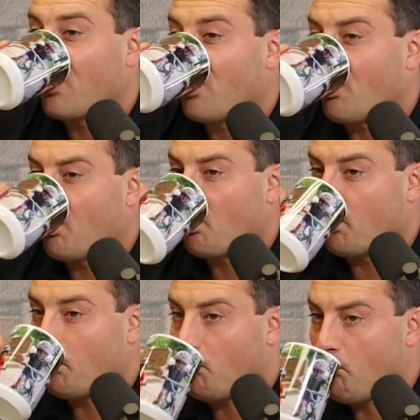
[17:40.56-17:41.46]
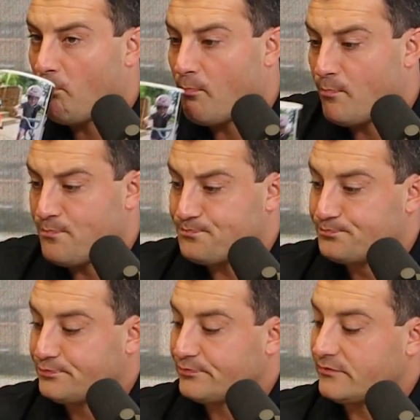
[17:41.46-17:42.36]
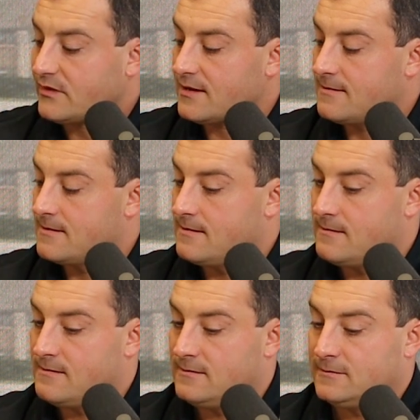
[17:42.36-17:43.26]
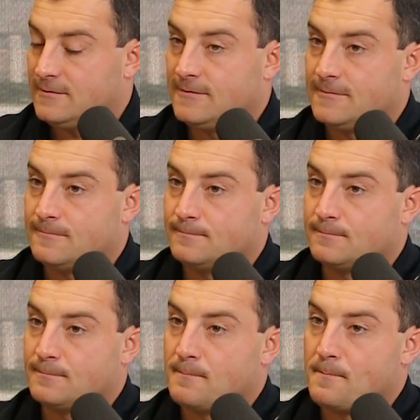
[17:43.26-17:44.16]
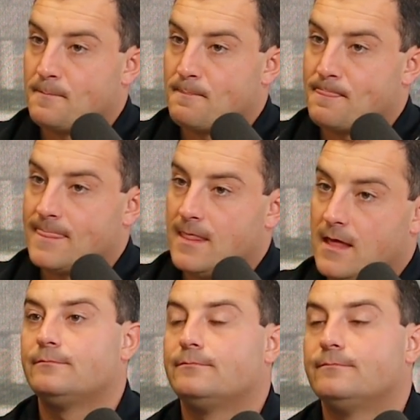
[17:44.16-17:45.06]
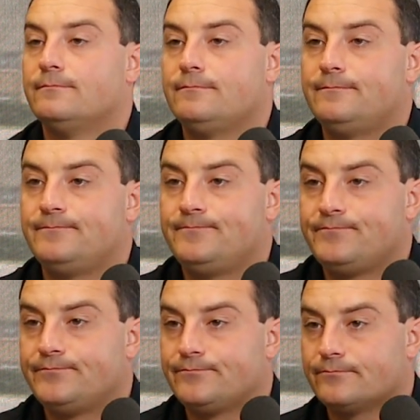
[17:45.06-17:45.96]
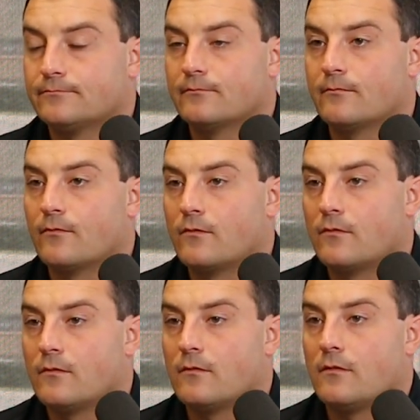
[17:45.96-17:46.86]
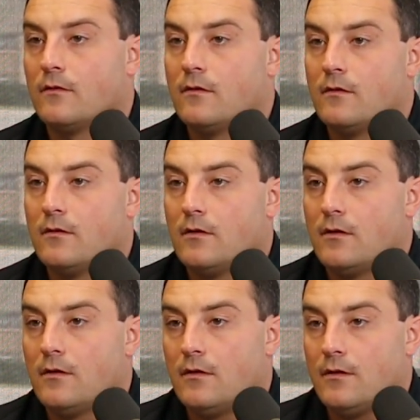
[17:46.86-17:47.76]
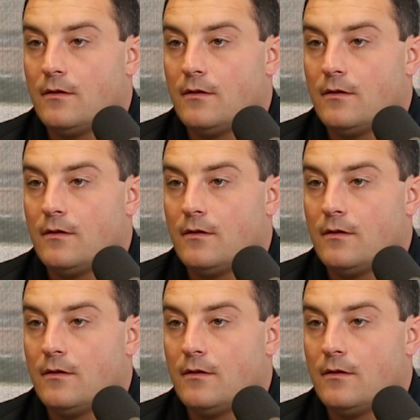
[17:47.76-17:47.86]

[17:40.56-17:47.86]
(not speaking)